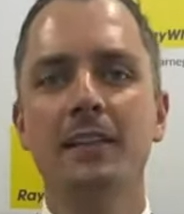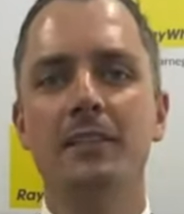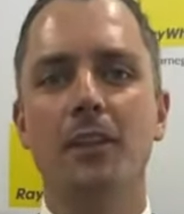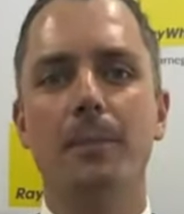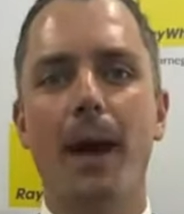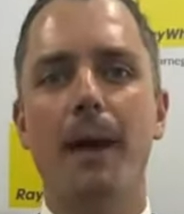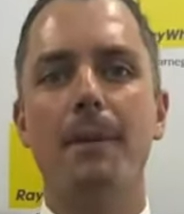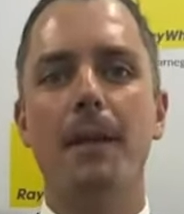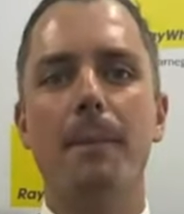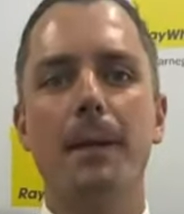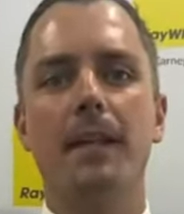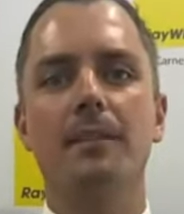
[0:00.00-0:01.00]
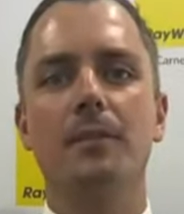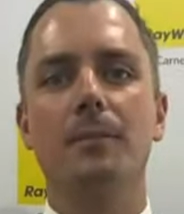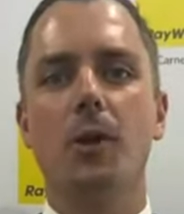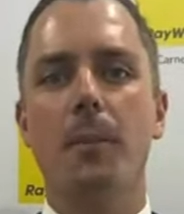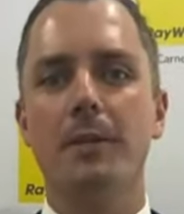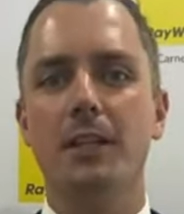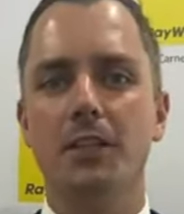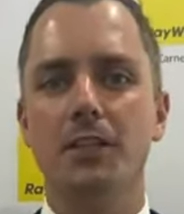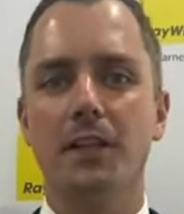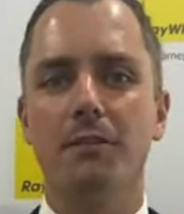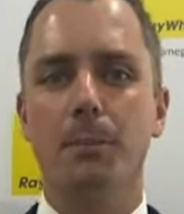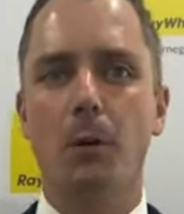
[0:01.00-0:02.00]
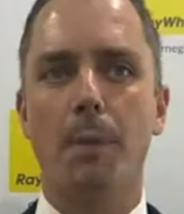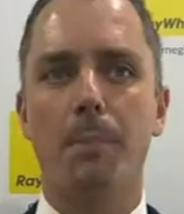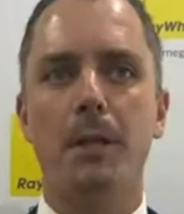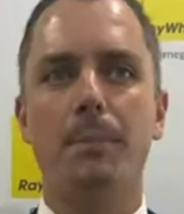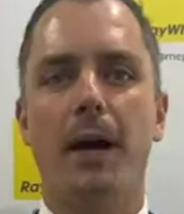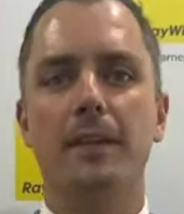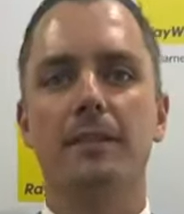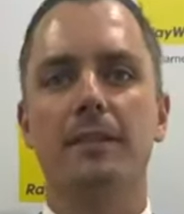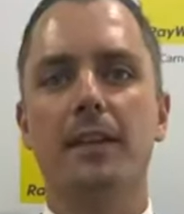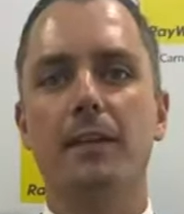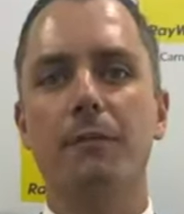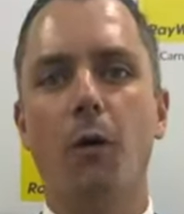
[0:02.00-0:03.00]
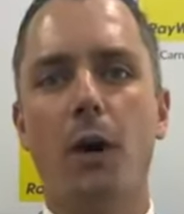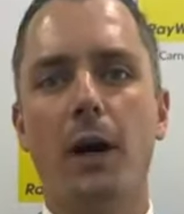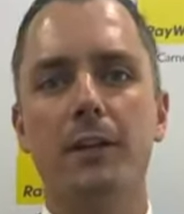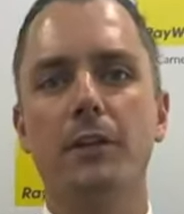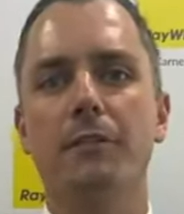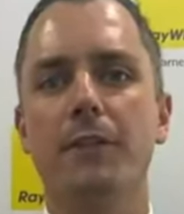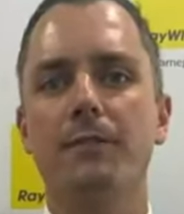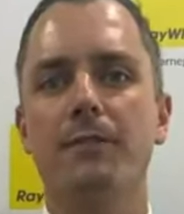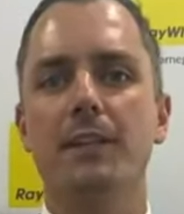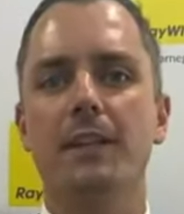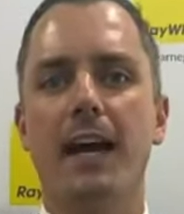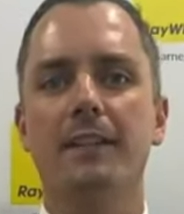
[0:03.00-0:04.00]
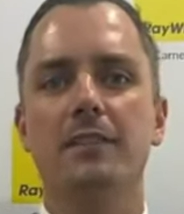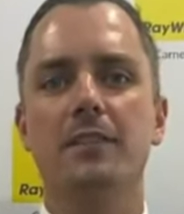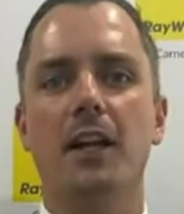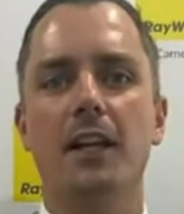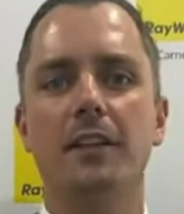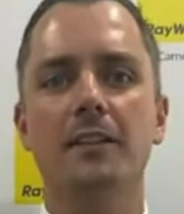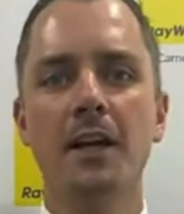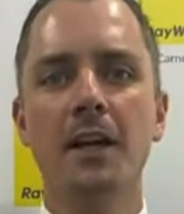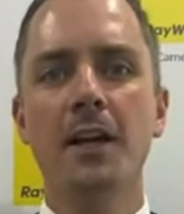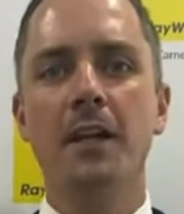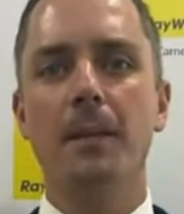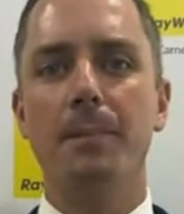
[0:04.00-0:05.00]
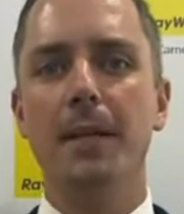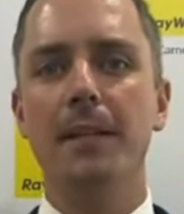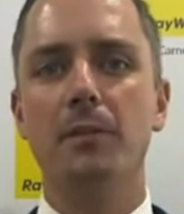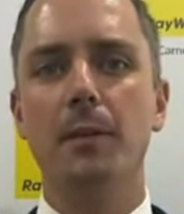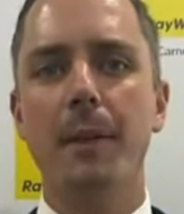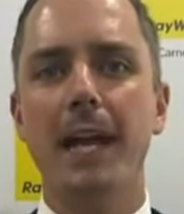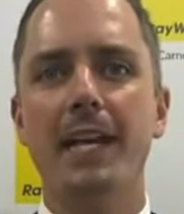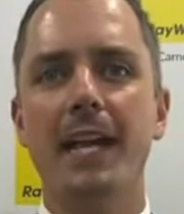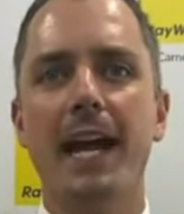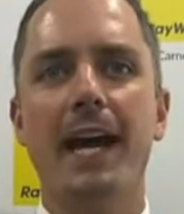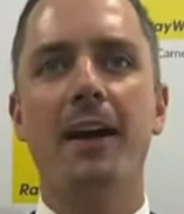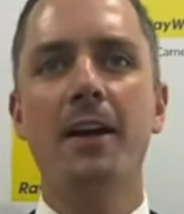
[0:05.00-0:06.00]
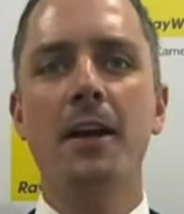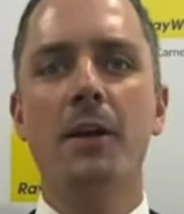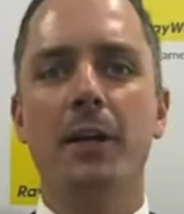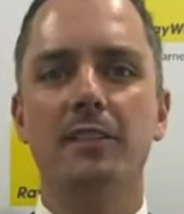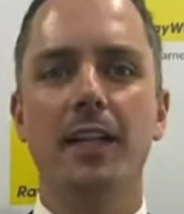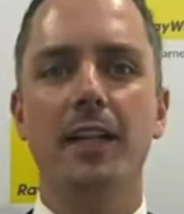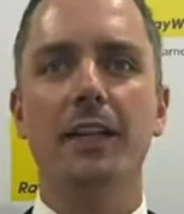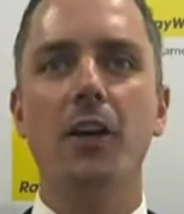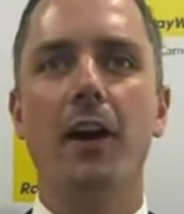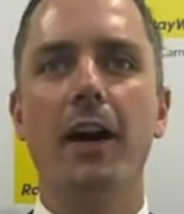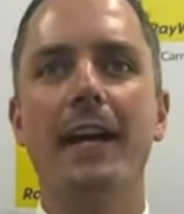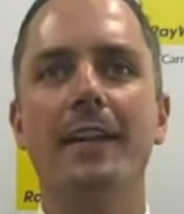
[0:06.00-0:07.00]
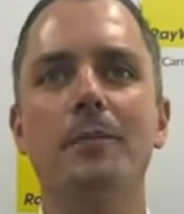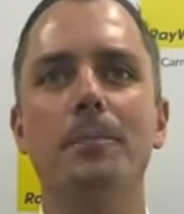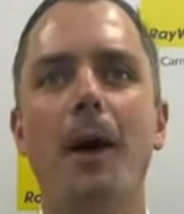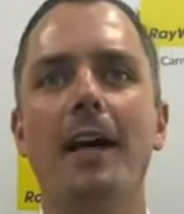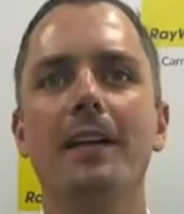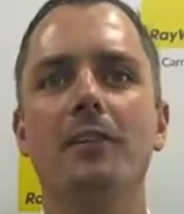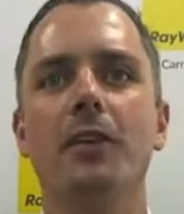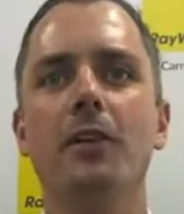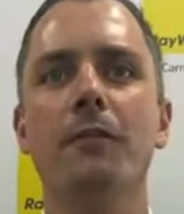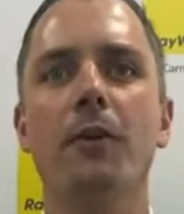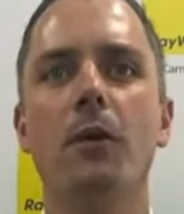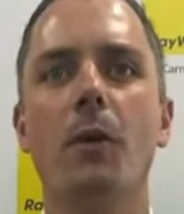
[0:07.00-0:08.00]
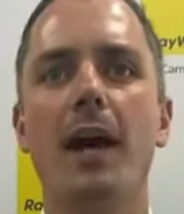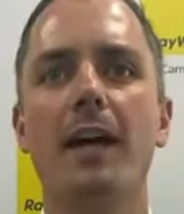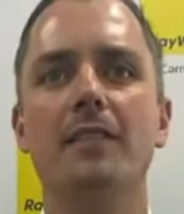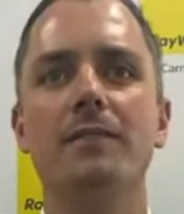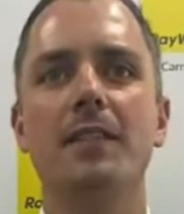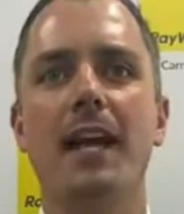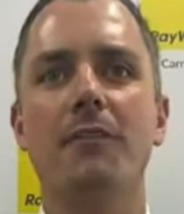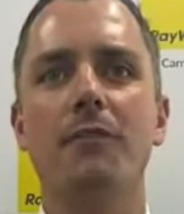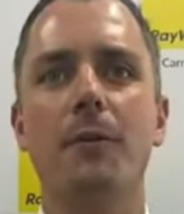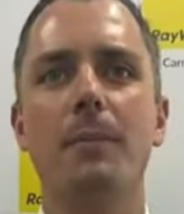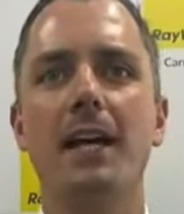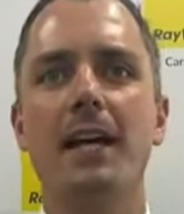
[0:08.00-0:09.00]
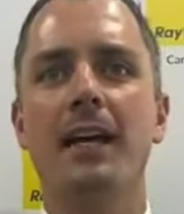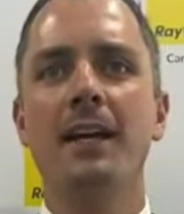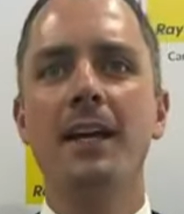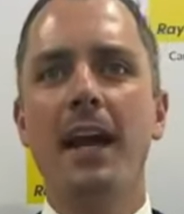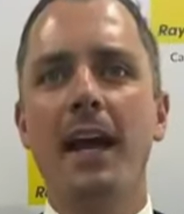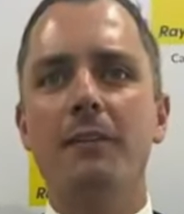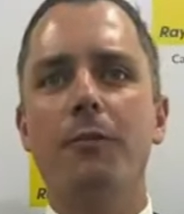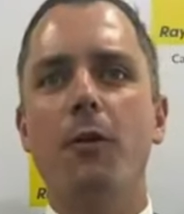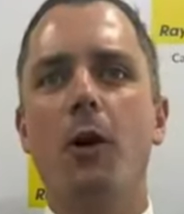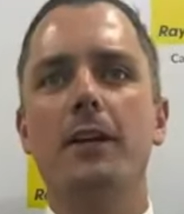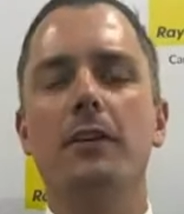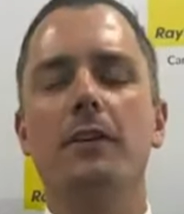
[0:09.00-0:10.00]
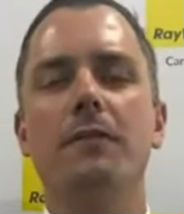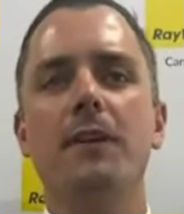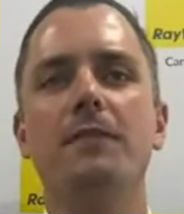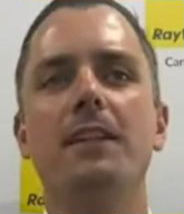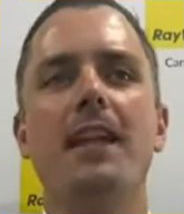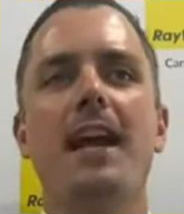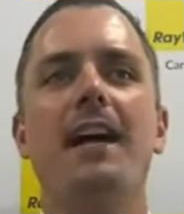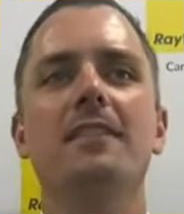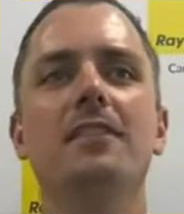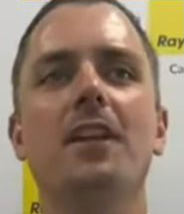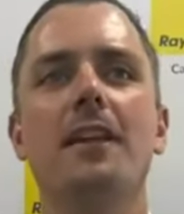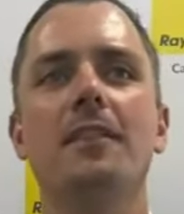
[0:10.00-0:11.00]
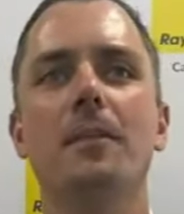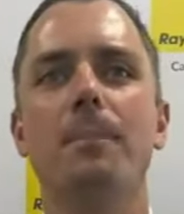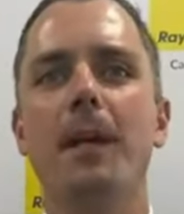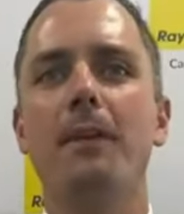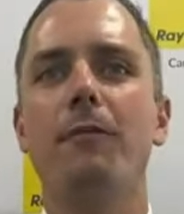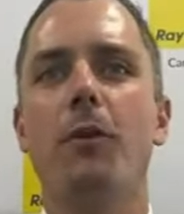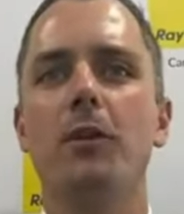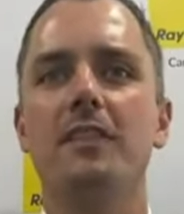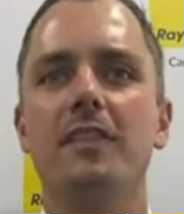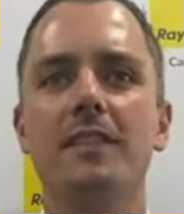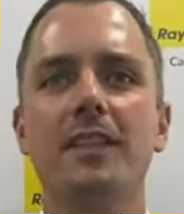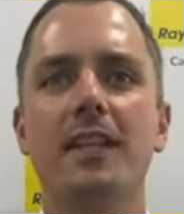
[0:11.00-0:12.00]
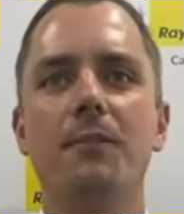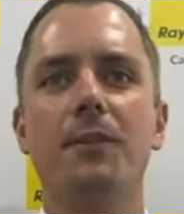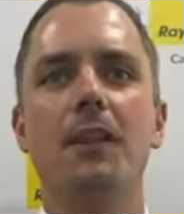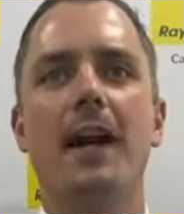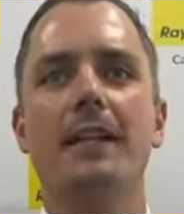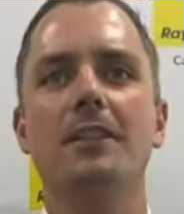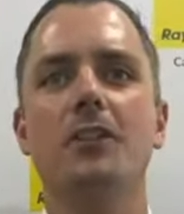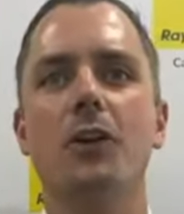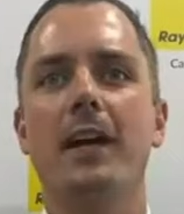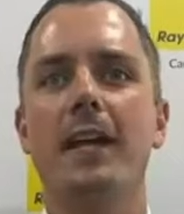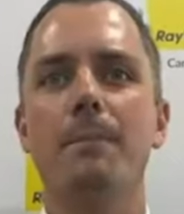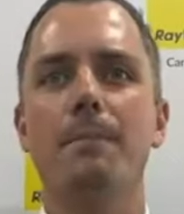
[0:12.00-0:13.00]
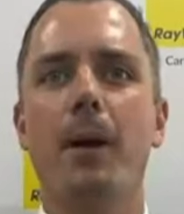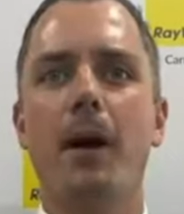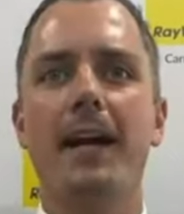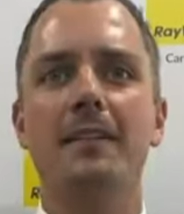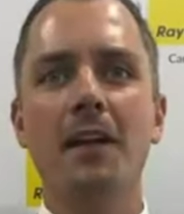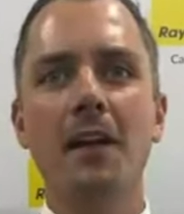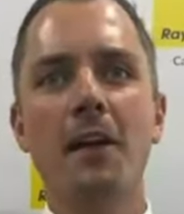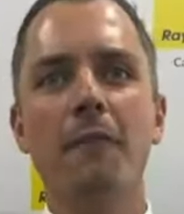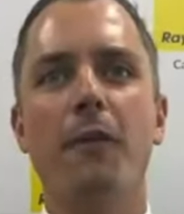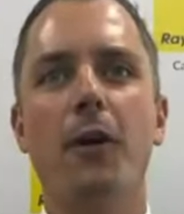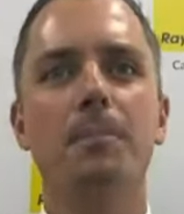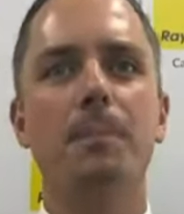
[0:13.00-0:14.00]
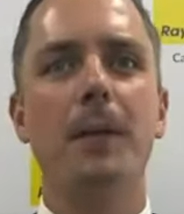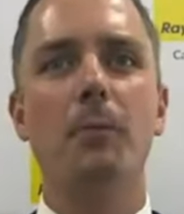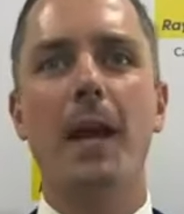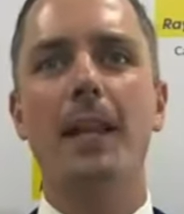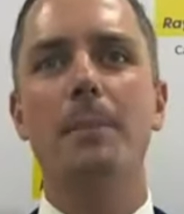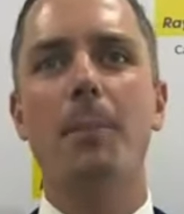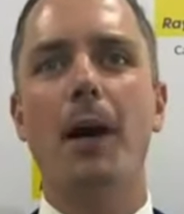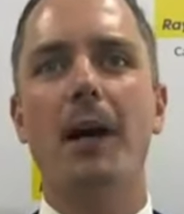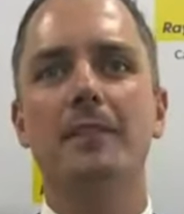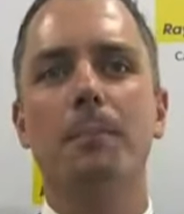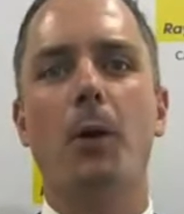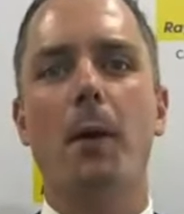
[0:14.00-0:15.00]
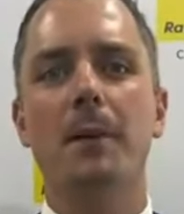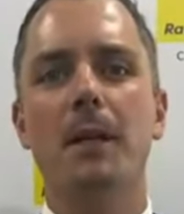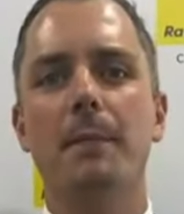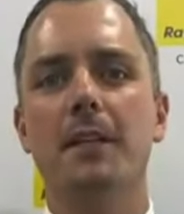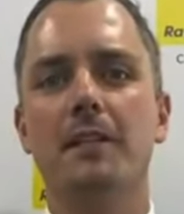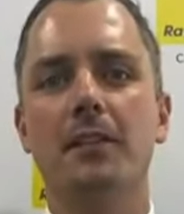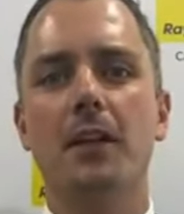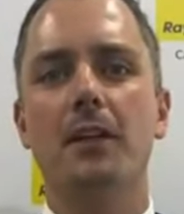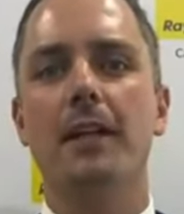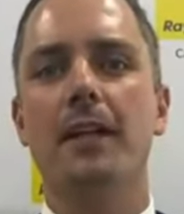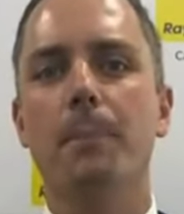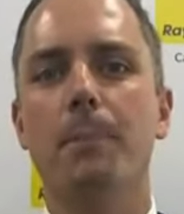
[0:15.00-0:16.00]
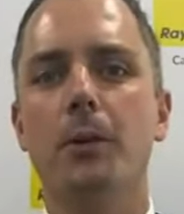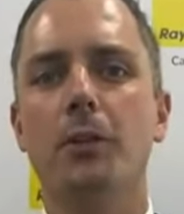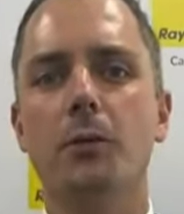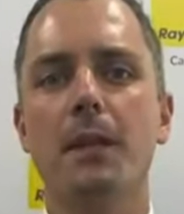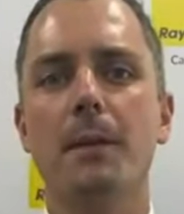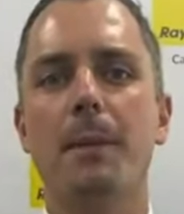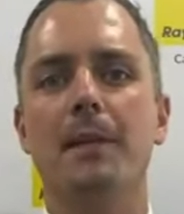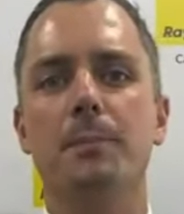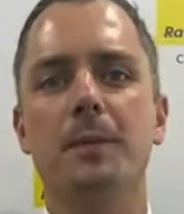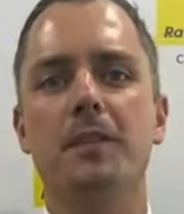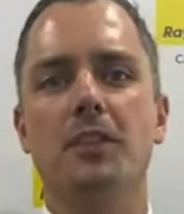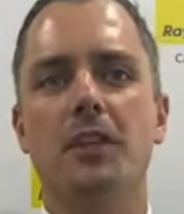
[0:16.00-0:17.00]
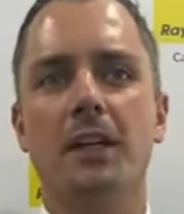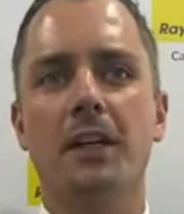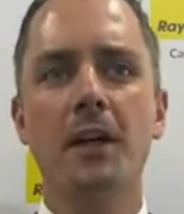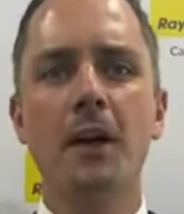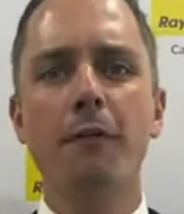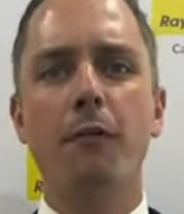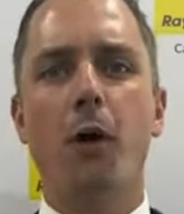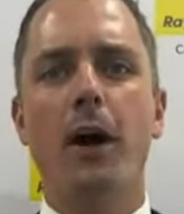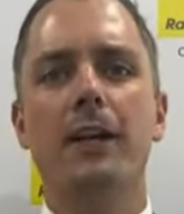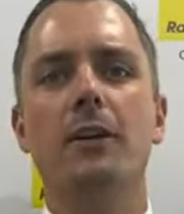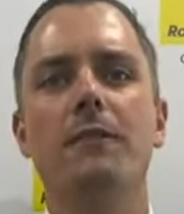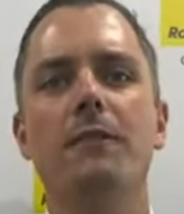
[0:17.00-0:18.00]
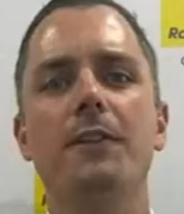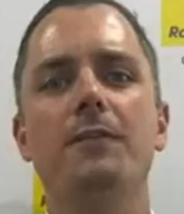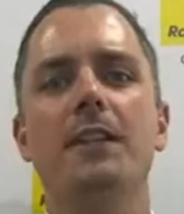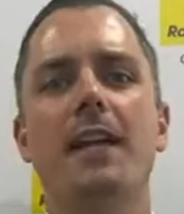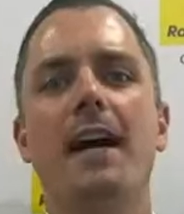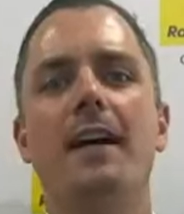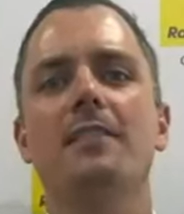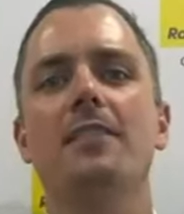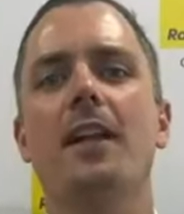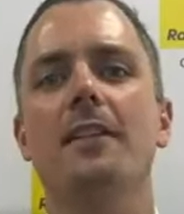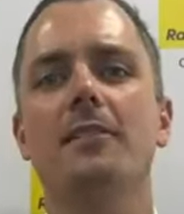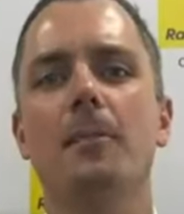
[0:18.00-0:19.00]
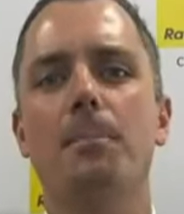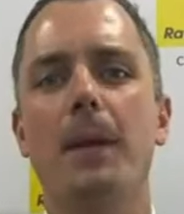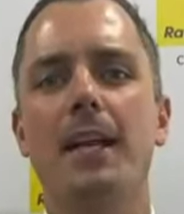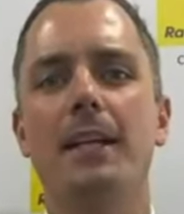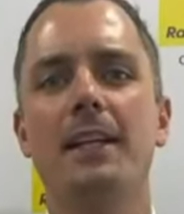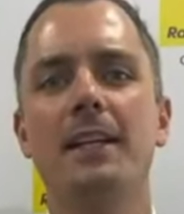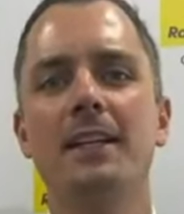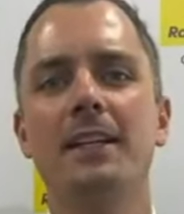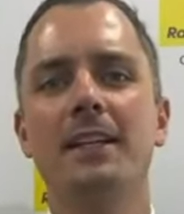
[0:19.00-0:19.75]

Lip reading: so you may be up against some competition if the property passes in. At $450,000, the bid's with me now. We're still in your hands, buyers, looking for a rise of 10 from here. At $450,000 a bid, $460 if you'd like to join in, buyers. First bid rarely buys a property, but it's certainly going to put you in the best position. $450,000 a bid.